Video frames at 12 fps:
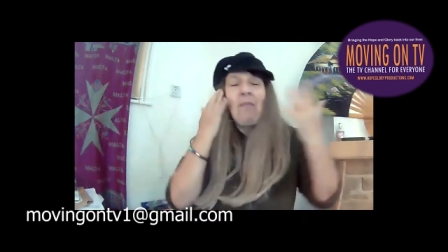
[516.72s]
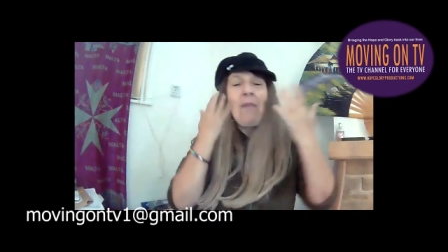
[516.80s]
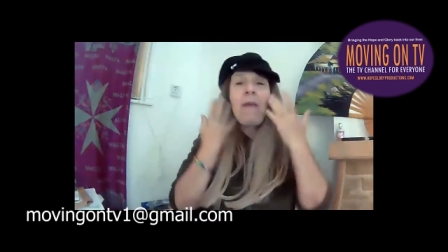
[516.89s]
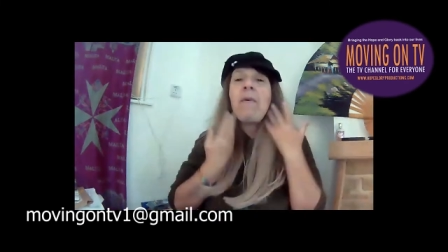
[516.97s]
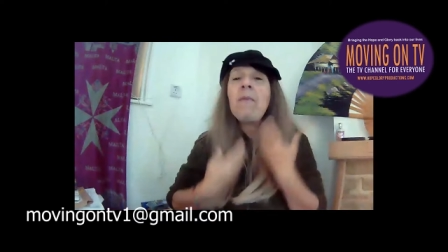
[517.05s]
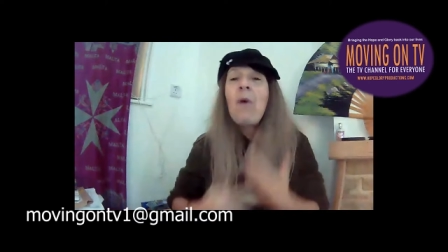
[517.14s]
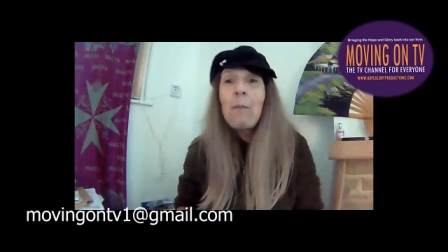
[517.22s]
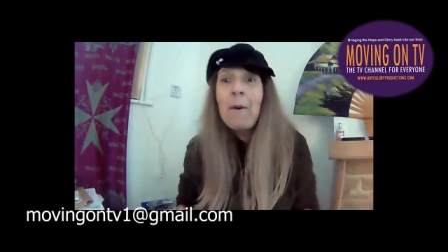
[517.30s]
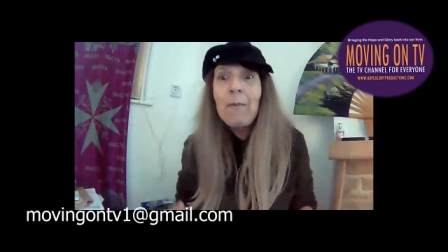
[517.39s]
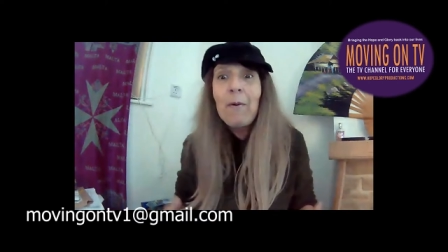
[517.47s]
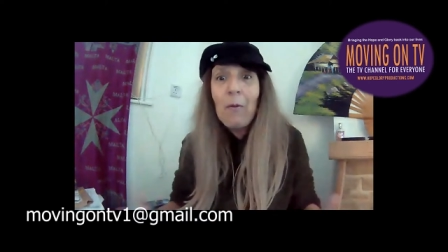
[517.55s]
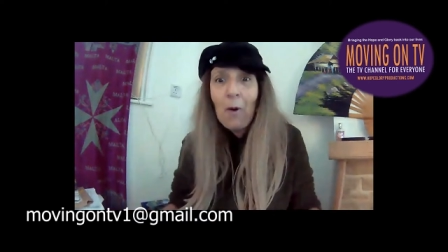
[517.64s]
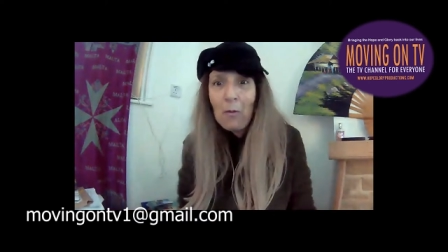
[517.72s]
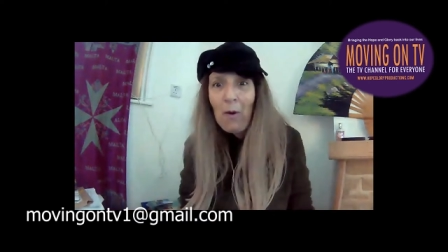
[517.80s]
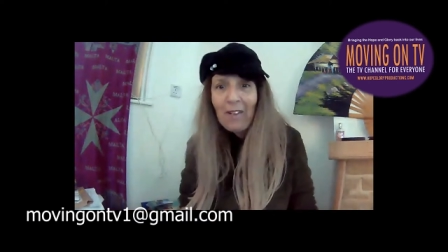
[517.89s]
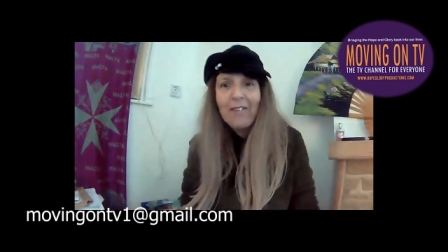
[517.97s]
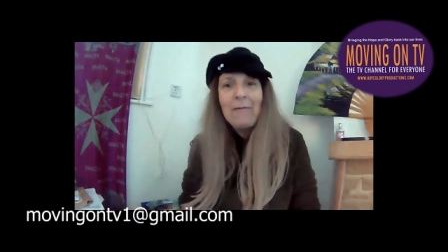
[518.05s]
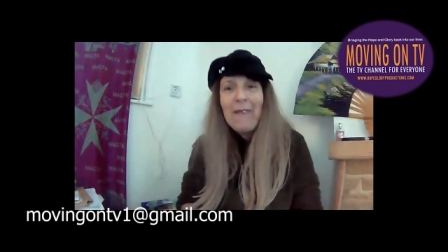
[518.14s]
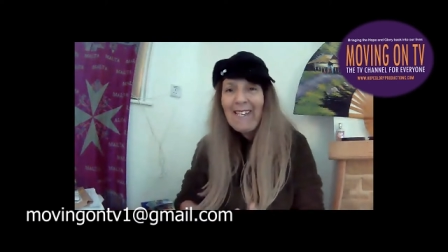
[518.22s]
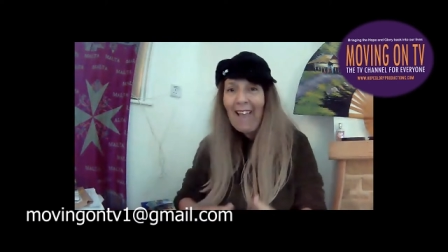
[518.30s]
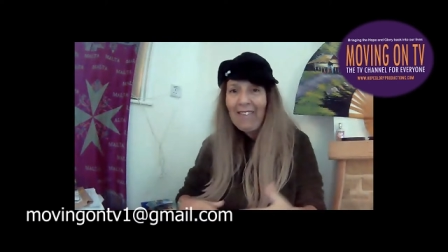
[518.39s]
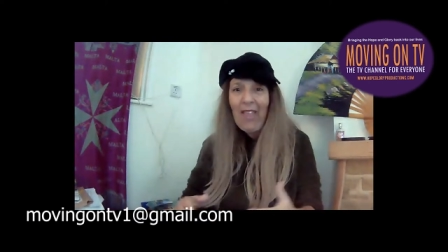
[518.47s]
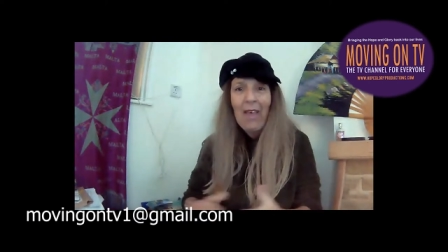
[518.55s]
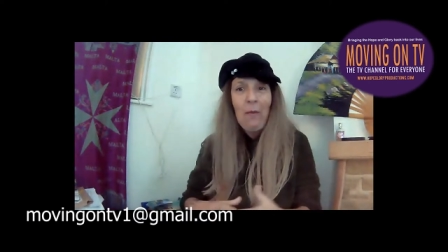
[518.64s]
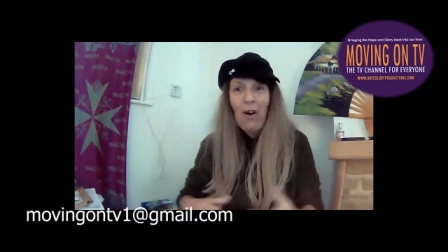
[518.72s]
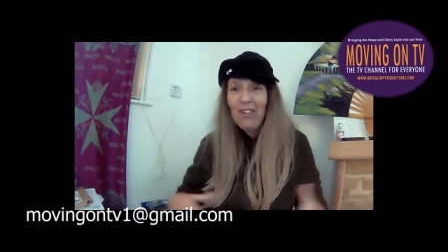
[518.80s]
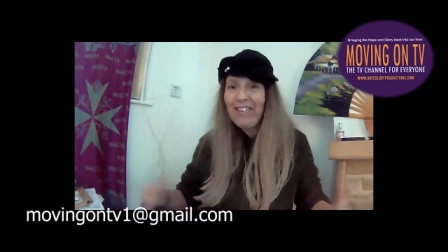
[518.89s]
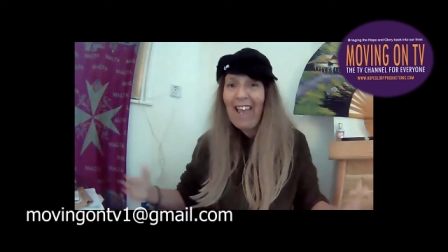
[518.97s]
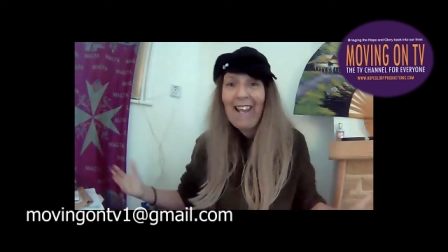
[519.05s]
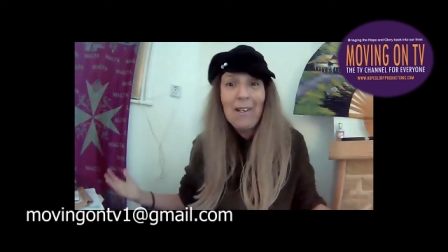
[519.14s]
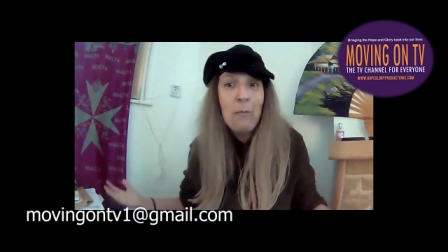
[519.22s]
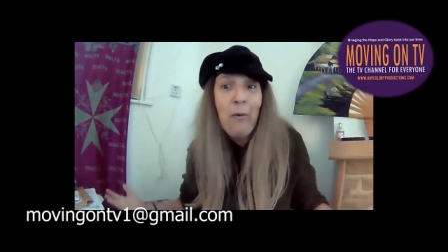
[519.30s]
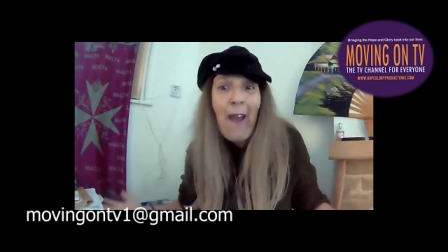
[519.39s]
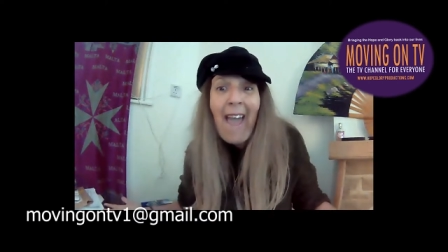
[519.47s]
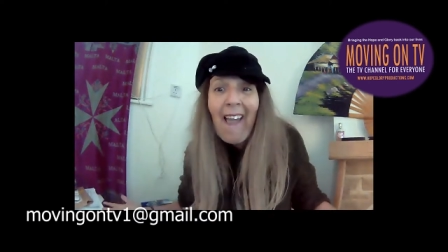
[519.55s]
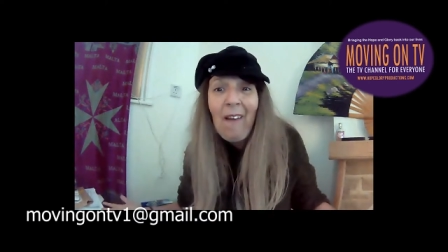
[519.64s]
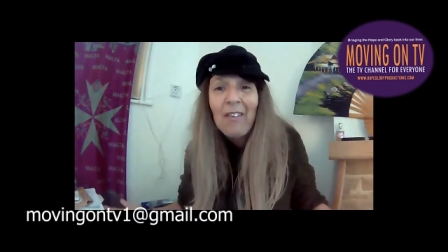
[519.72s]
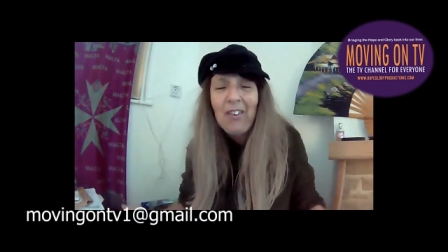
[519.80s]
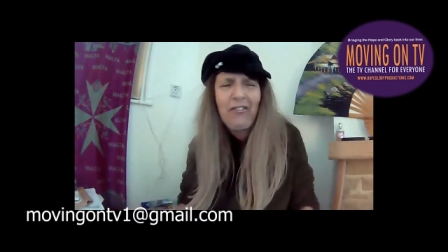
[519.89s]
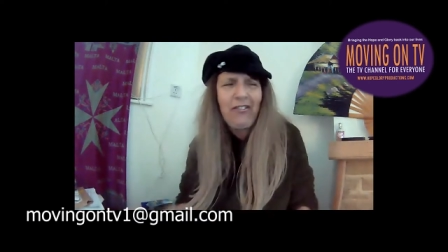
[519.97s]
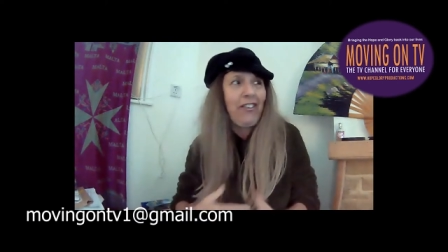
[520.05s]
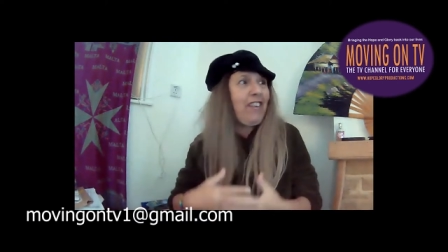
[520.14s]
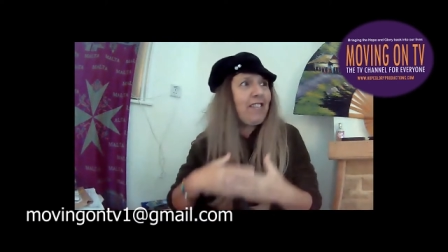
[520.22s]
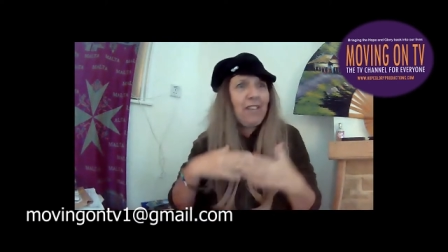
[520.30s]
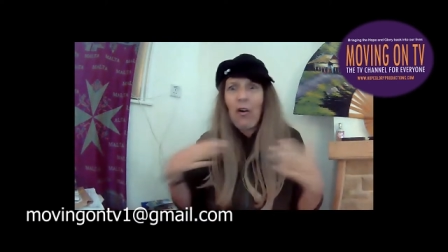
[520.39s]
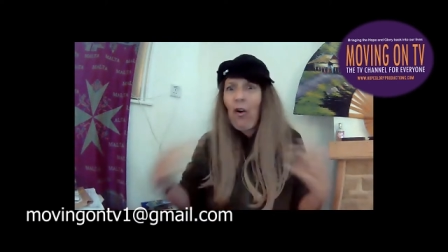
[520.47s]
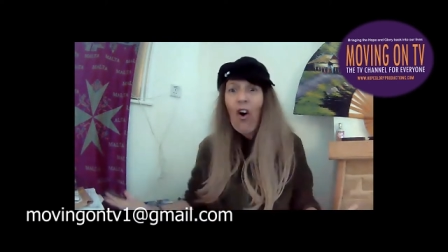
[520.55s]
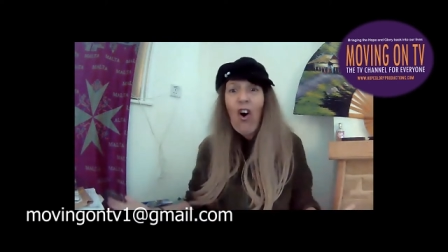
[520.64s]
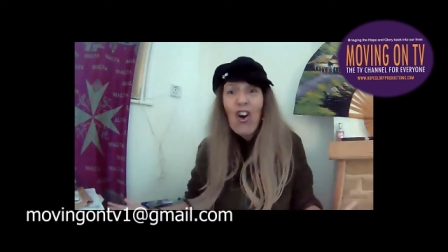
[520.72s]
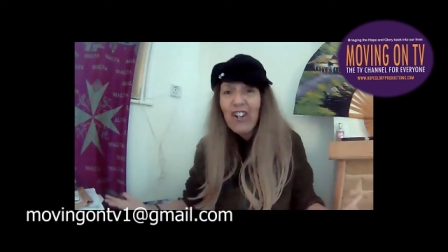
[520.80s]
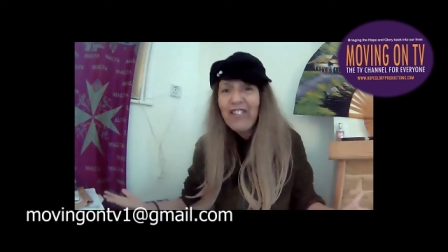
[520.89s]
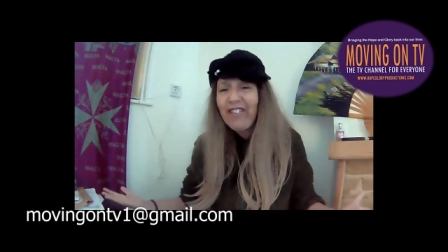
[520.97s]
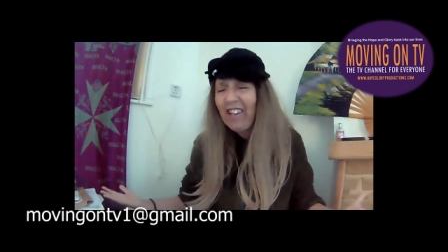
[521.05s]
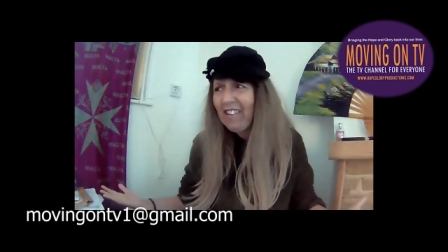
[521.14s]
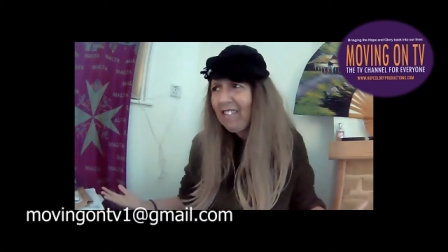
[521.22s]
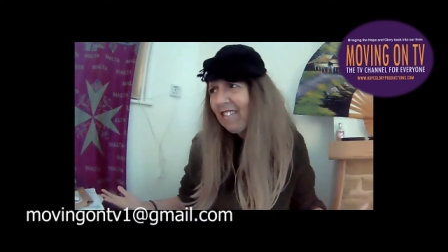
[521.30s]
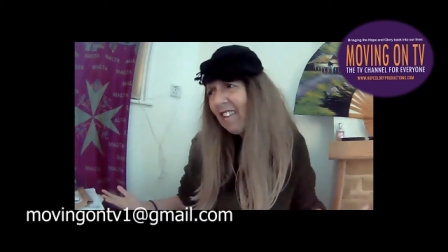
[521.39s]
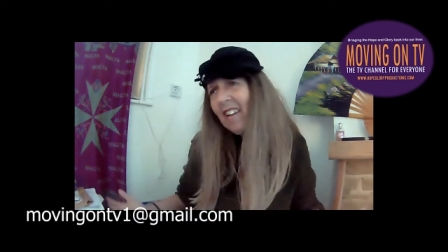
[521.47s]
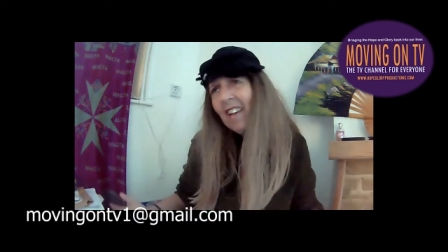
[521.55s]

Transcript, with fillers: And maybe more people will watch me like they watch Anna Brown because she's gorgeous.